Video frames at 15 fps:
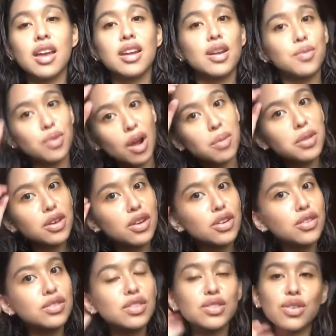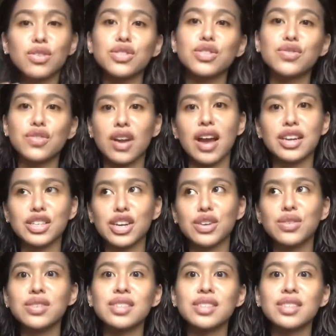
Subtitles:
And I'm probably going to use this also for eyeshadow